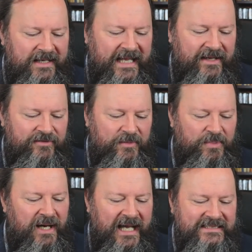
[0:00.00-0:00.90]
gave the
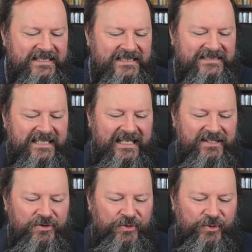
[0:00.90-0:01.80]
prizes
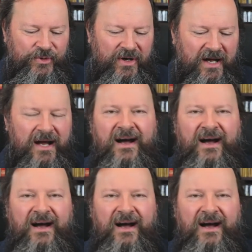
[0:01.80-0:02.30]
and who